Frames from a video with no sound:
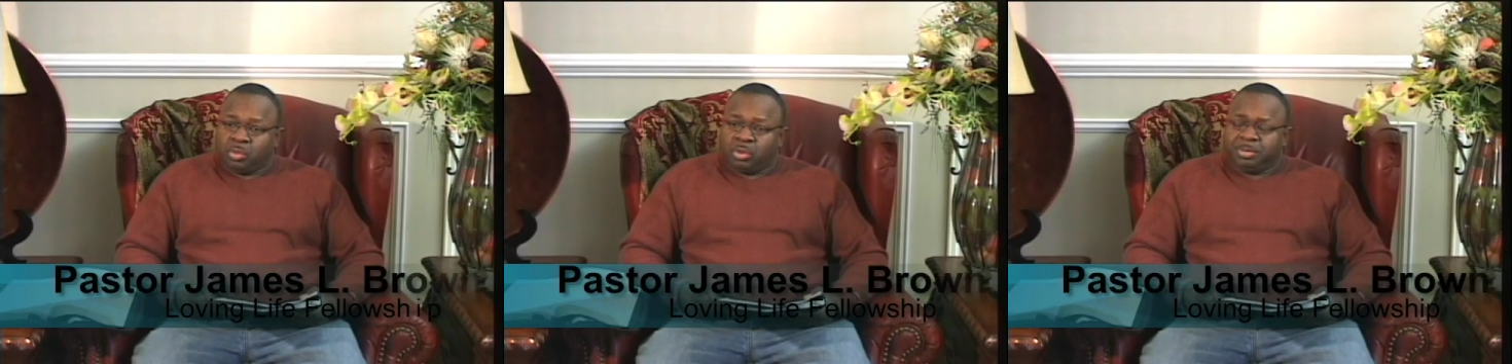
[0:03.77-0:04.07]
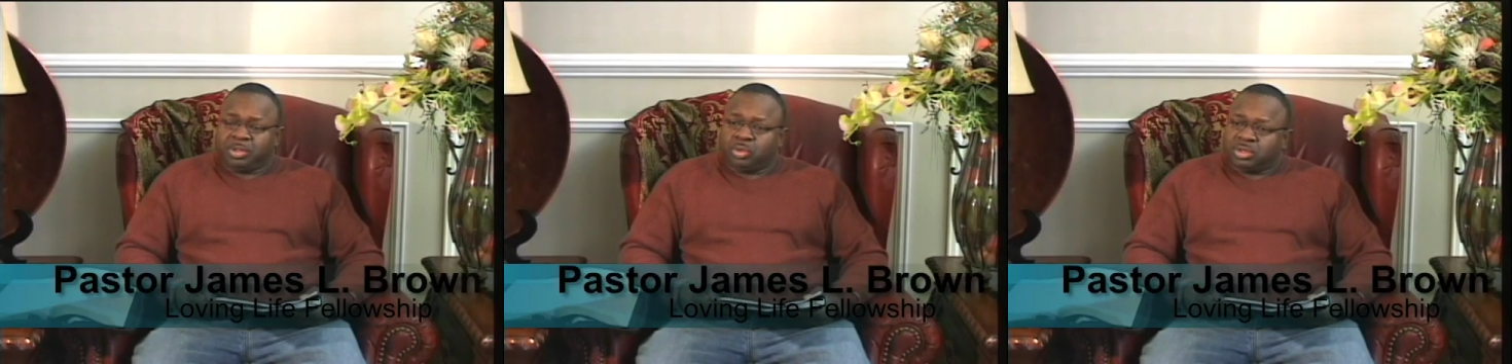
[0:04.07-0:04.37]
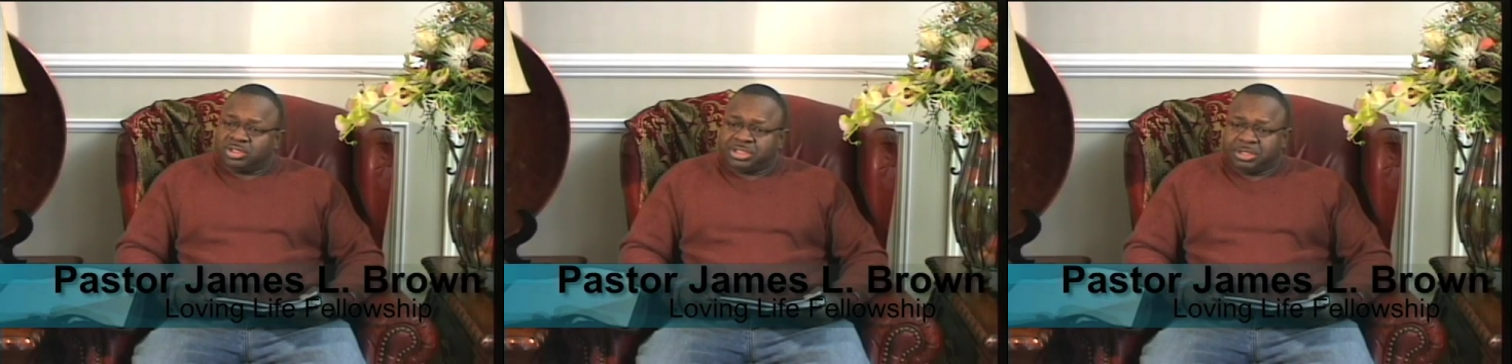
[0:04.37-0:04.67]
We've been
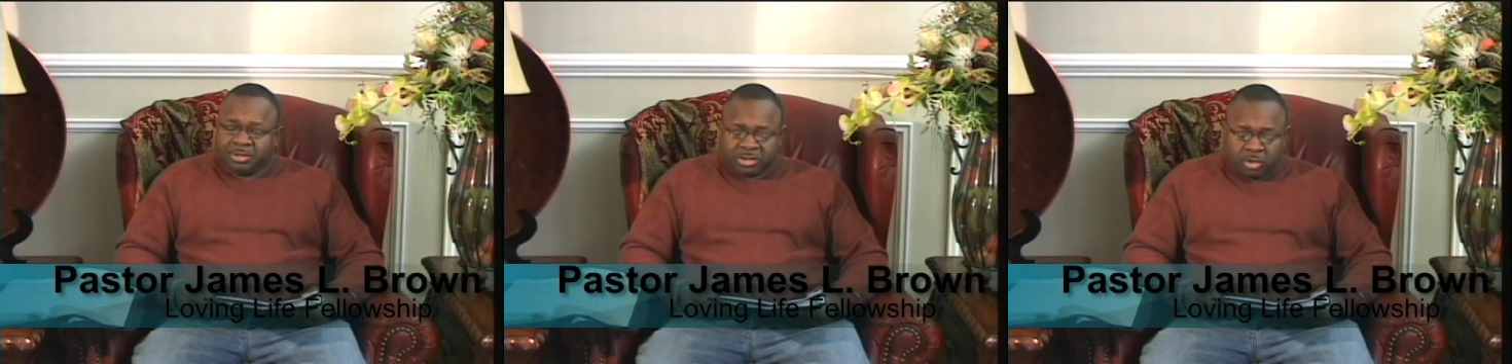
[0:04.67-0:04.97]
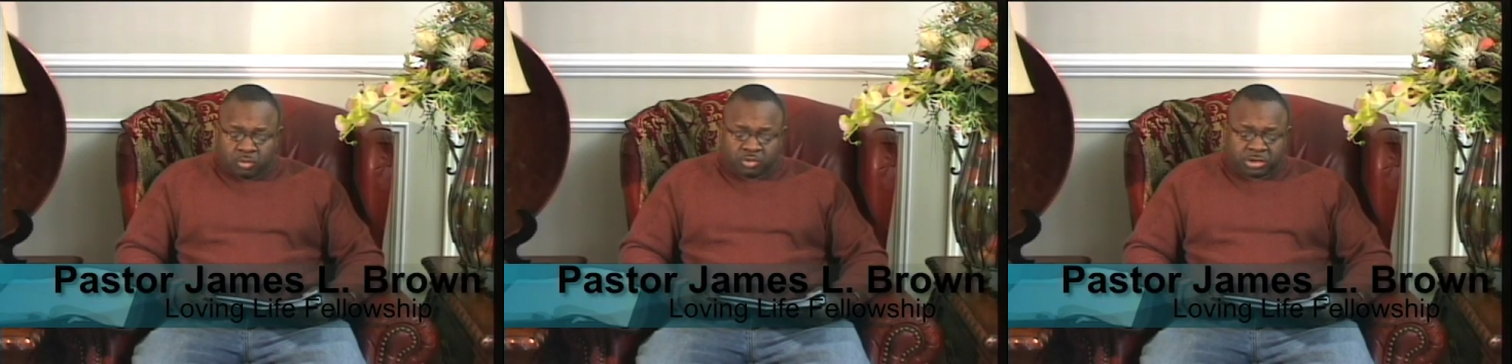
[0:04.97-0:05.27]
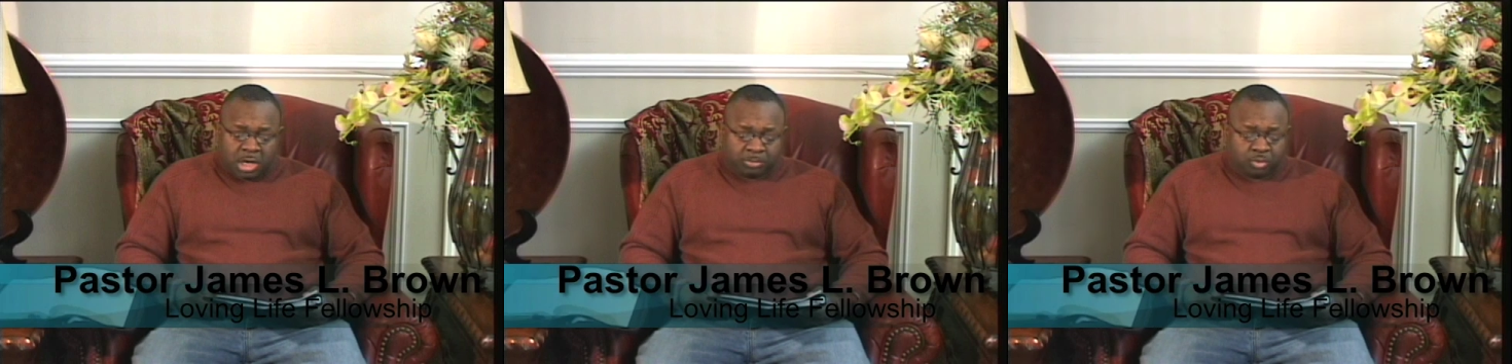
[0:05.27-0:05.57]
doing a series on
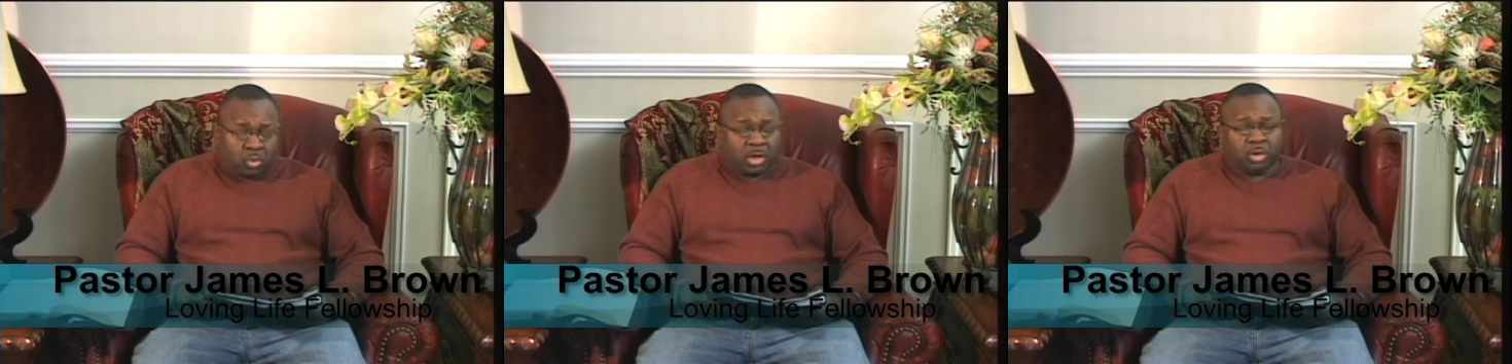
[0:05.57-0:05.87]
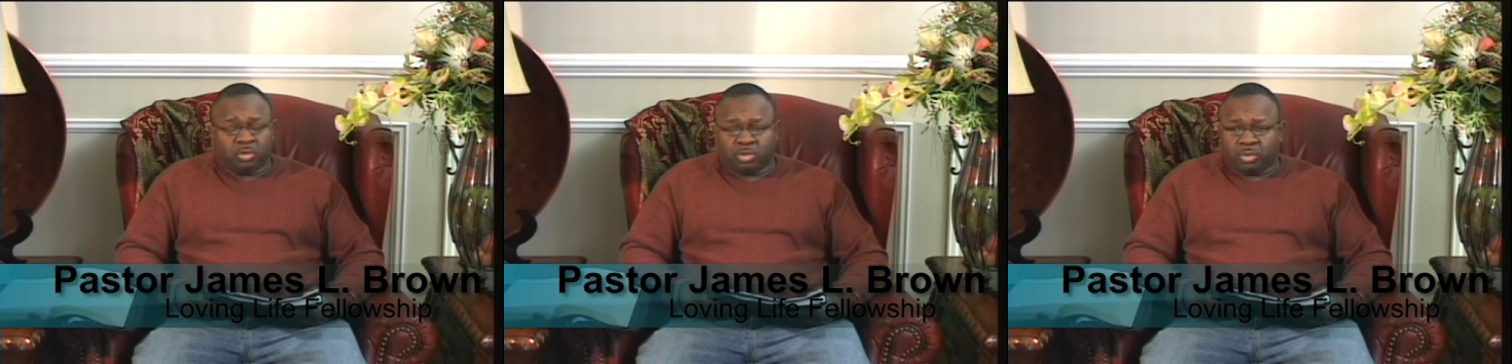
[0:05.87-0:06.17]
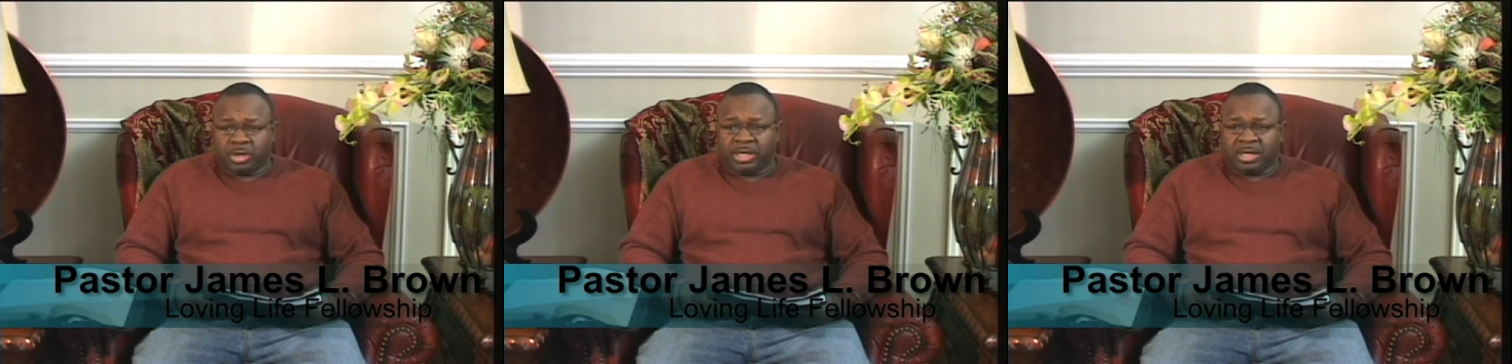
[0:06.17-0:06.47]
Psalms
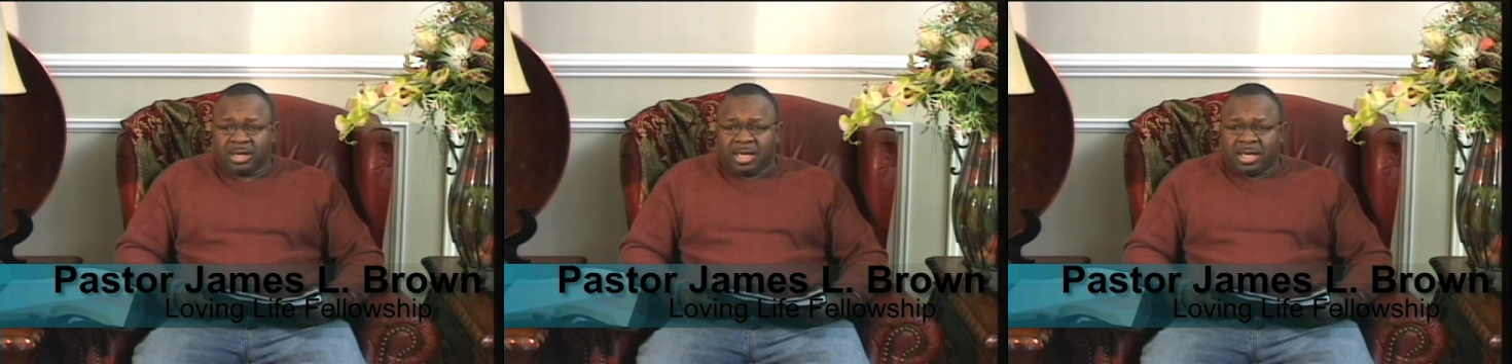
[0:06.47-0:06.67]
103,